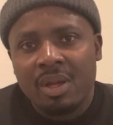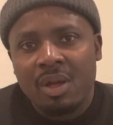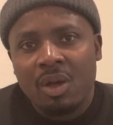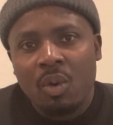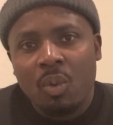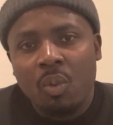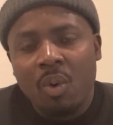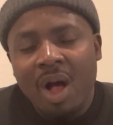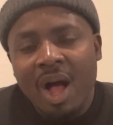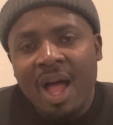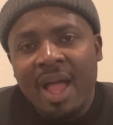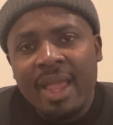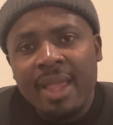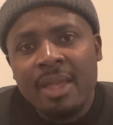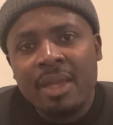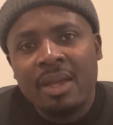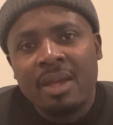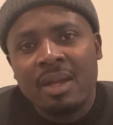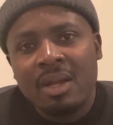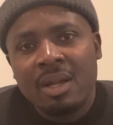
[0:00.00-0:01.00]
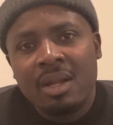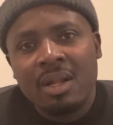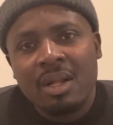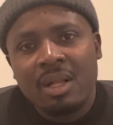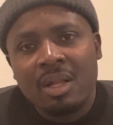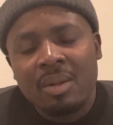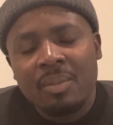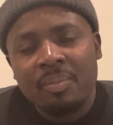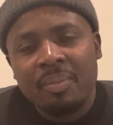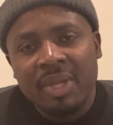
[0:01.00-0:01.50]
Why?
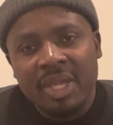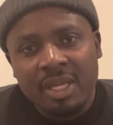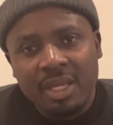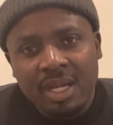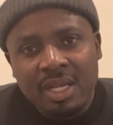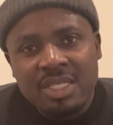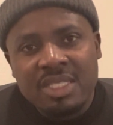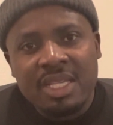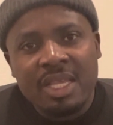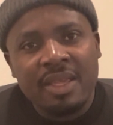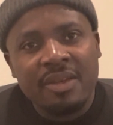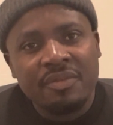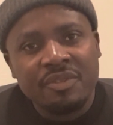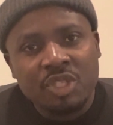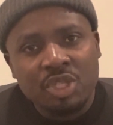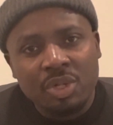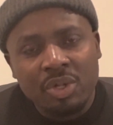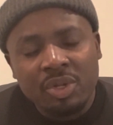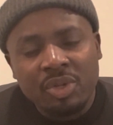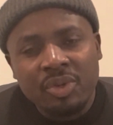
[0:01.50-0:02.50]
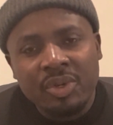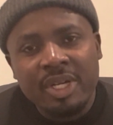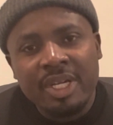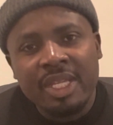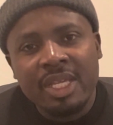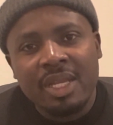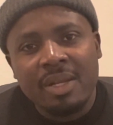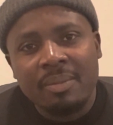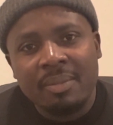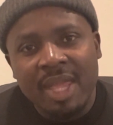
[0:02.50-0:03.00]
Because if children
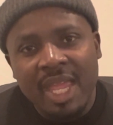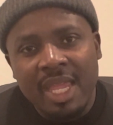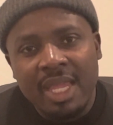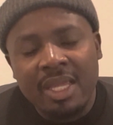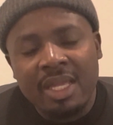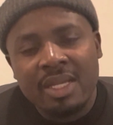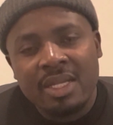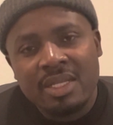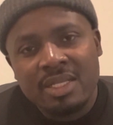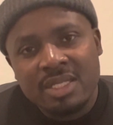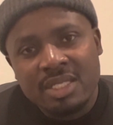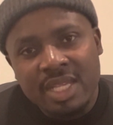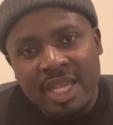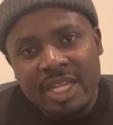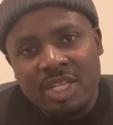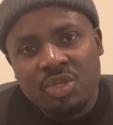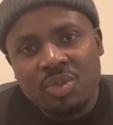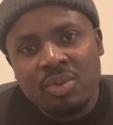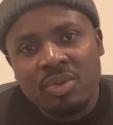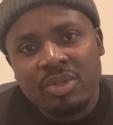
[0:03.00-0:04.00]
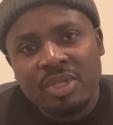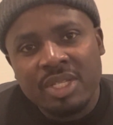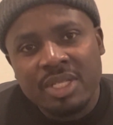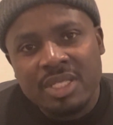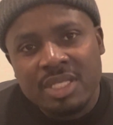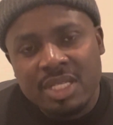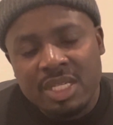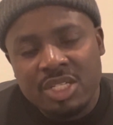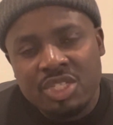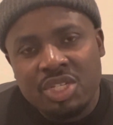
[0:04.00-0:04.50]
can make sexual
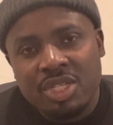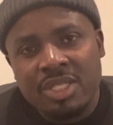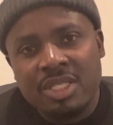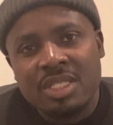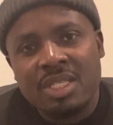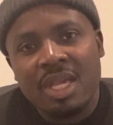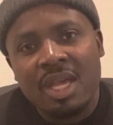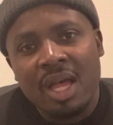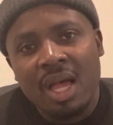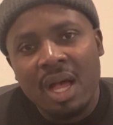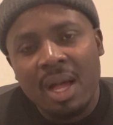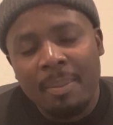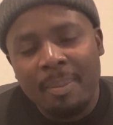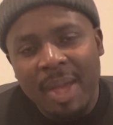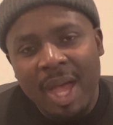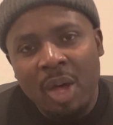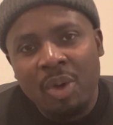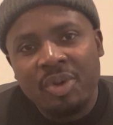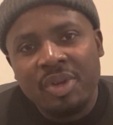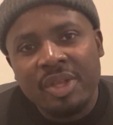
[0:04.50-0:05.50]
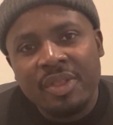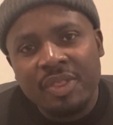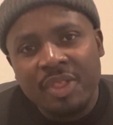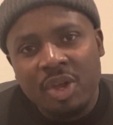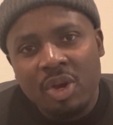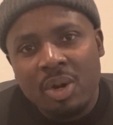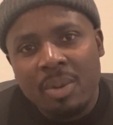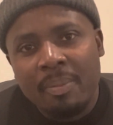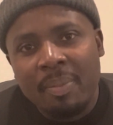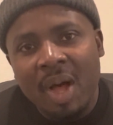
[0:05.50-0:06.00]
decisions about
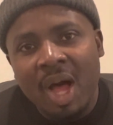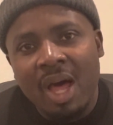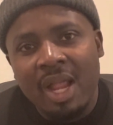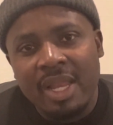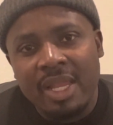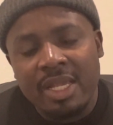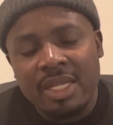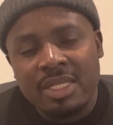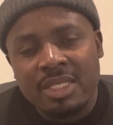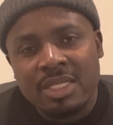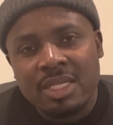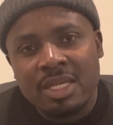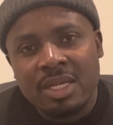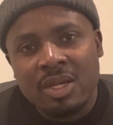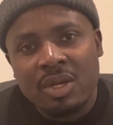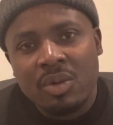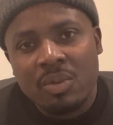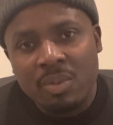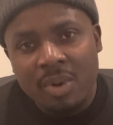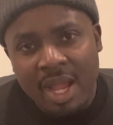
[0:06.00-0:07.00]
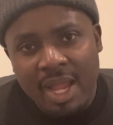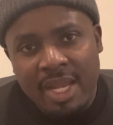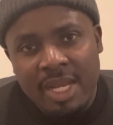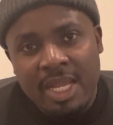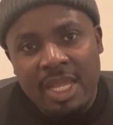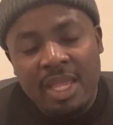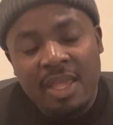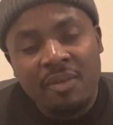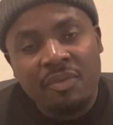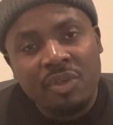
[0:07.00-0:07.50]
their bodies, right?
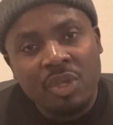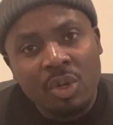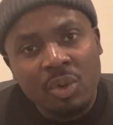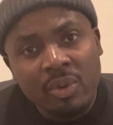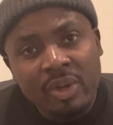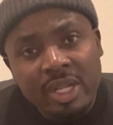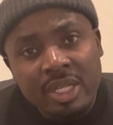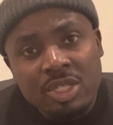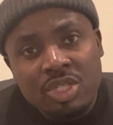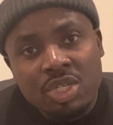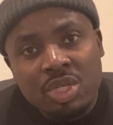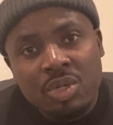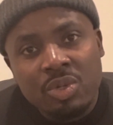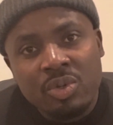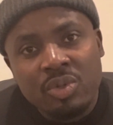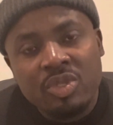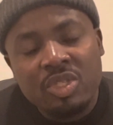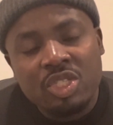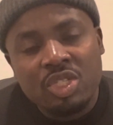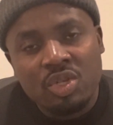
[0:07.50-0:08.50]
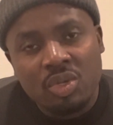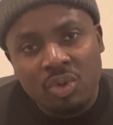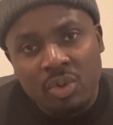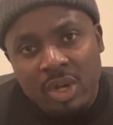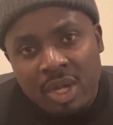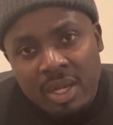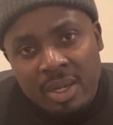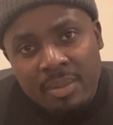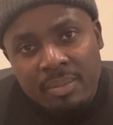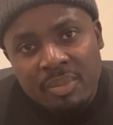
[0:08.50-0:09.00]
If you can choose to
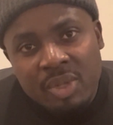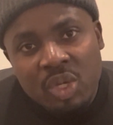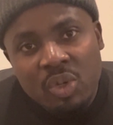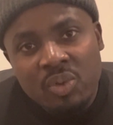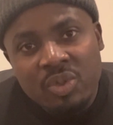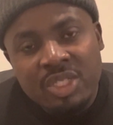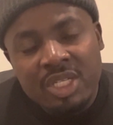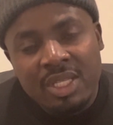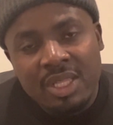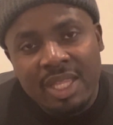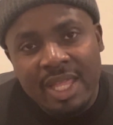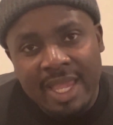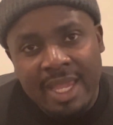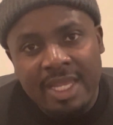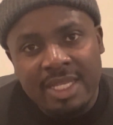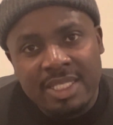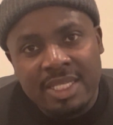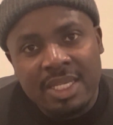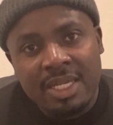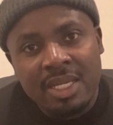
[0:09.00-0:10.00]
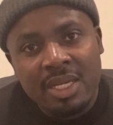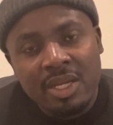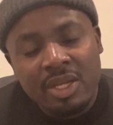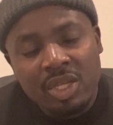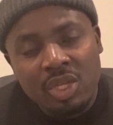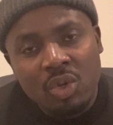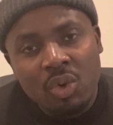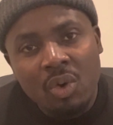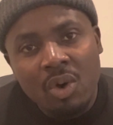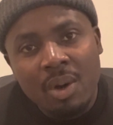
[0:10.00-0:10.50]
mutilate
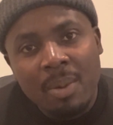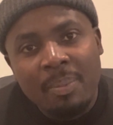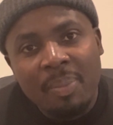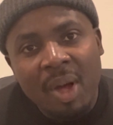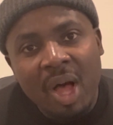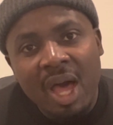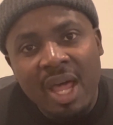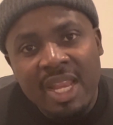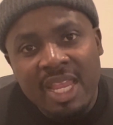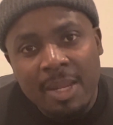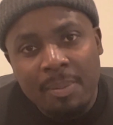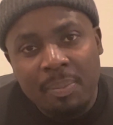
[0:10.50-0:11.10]
your body